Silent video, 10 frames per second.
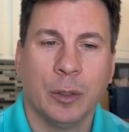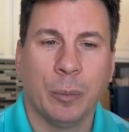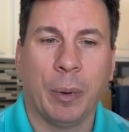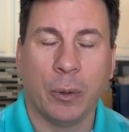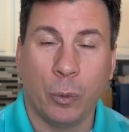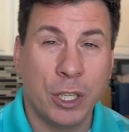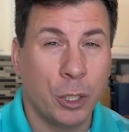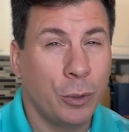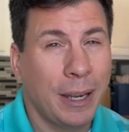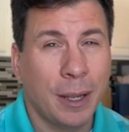But we
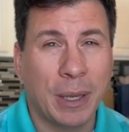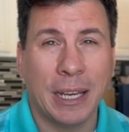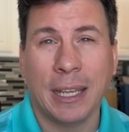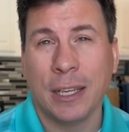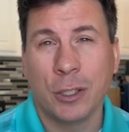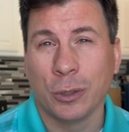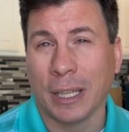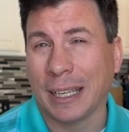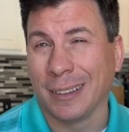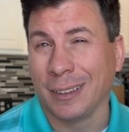do end up getting into
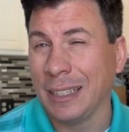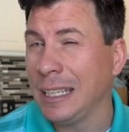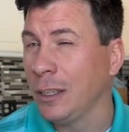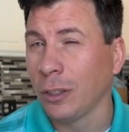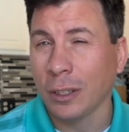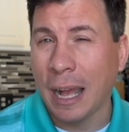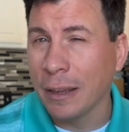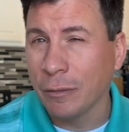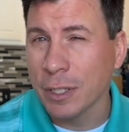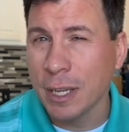like a legal
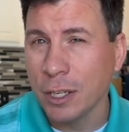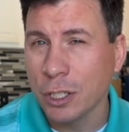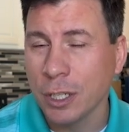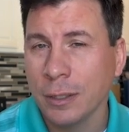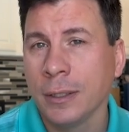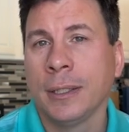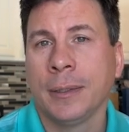conversation.